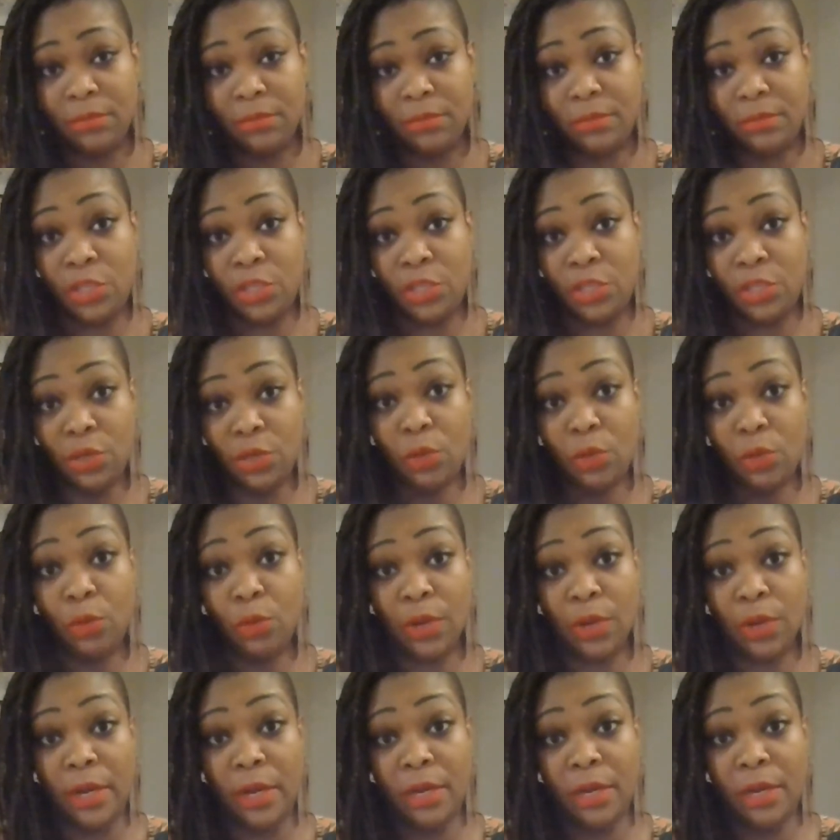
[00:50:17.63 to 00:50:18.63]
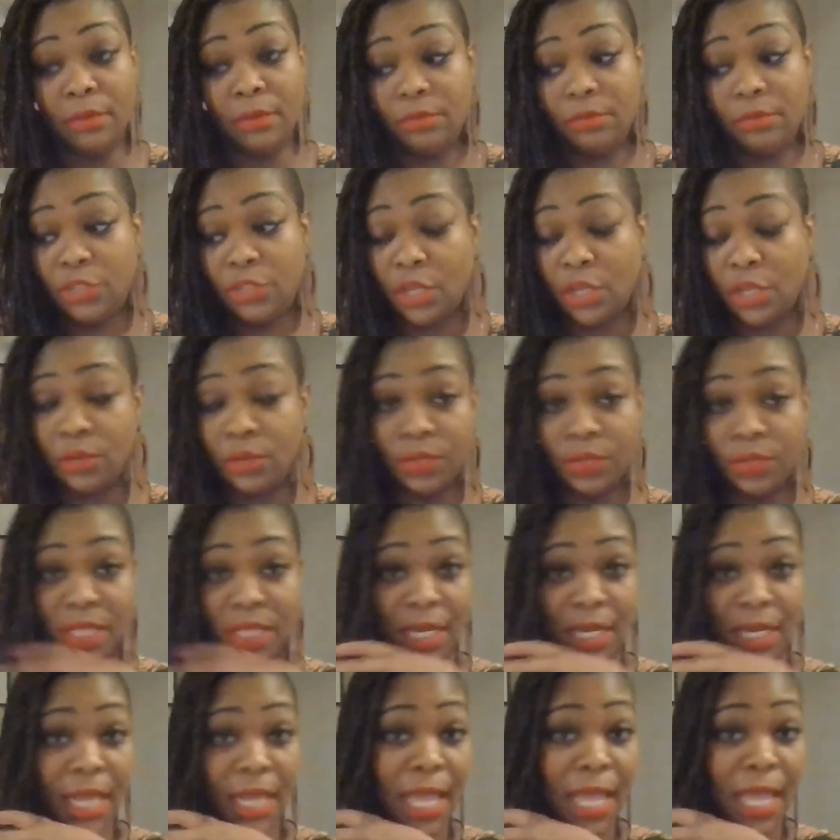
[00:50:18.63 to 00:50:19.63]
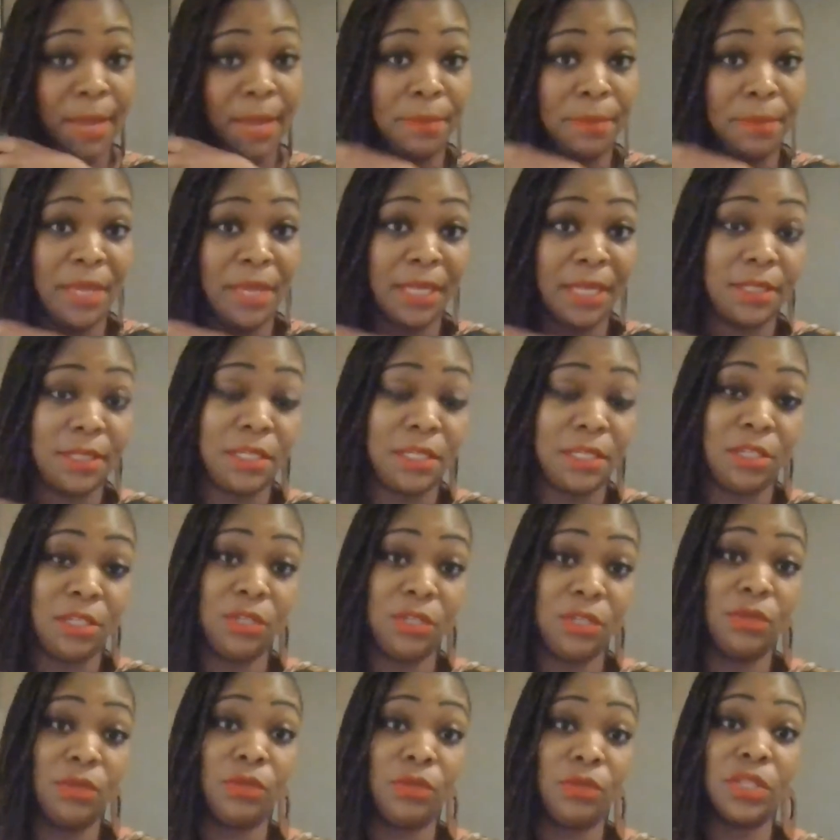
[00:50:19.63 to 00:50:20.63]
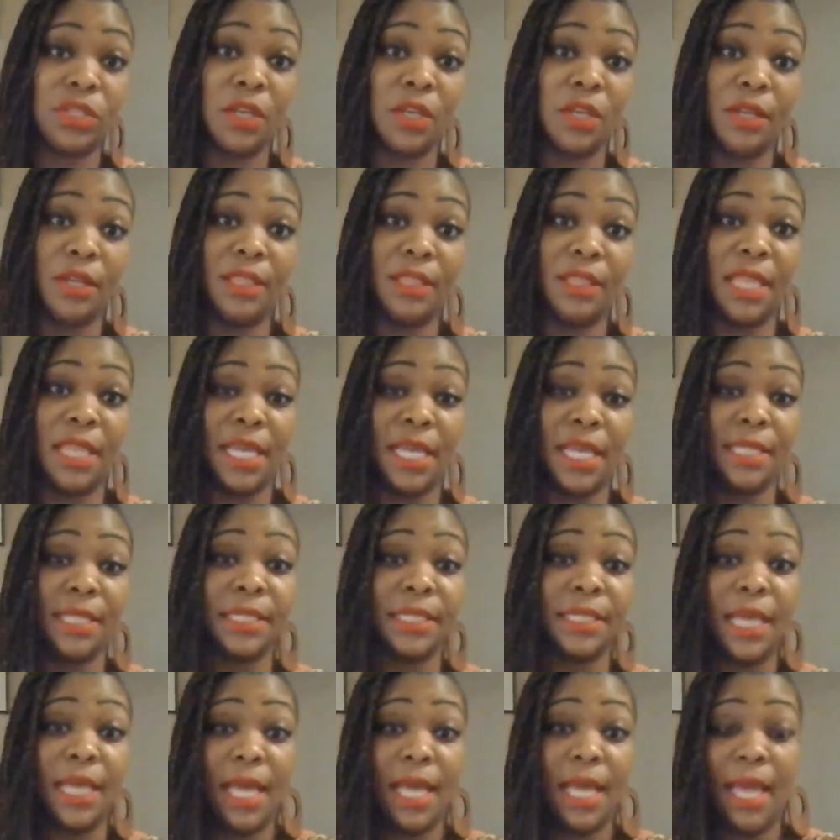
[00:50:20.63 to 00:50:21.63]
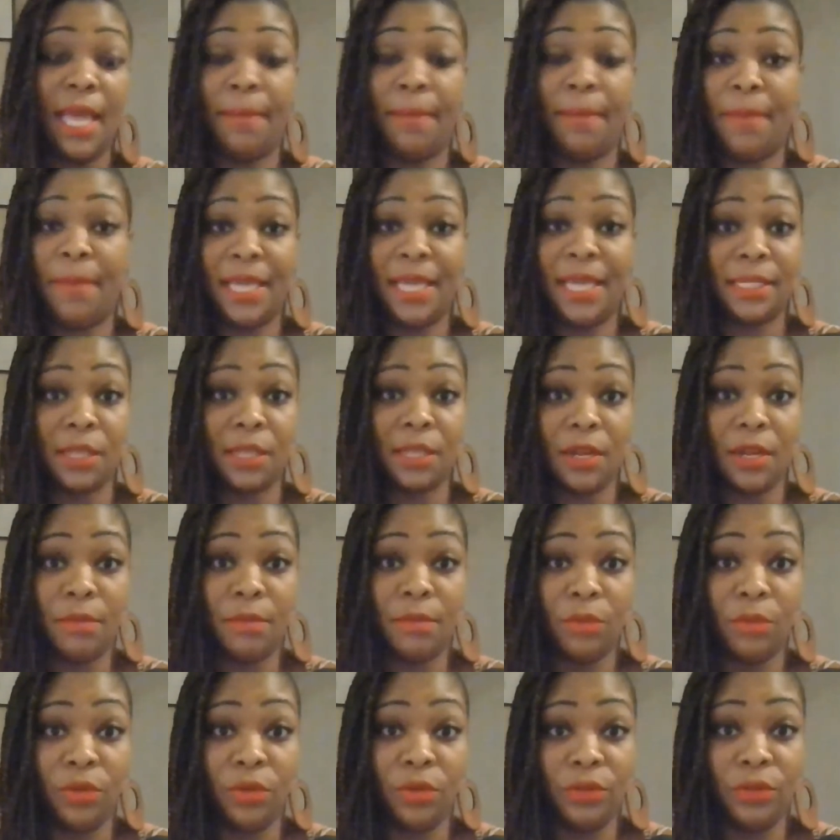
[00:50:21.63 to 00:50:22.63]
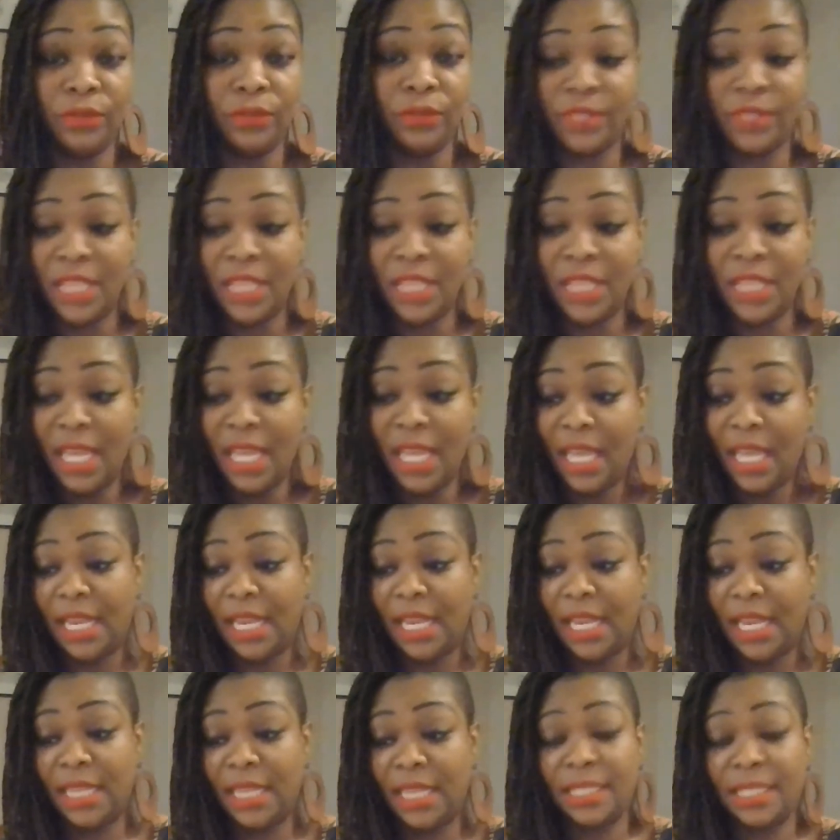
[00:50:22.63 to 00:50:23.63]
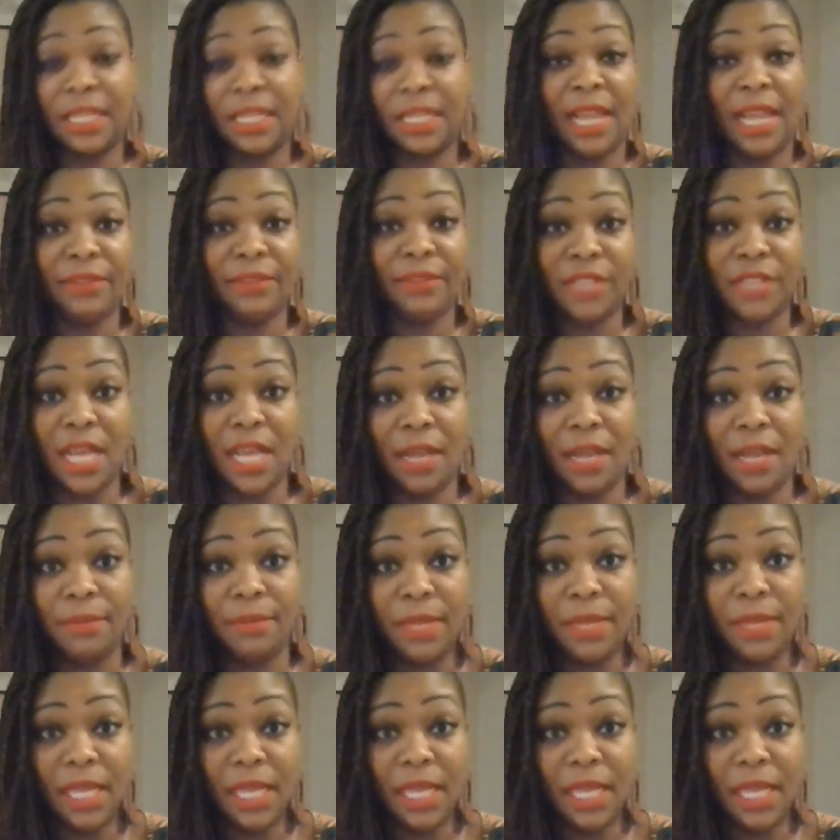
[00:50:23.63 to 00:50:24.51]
You were chosen and picked to do certain things and make certain moves in this lifetime.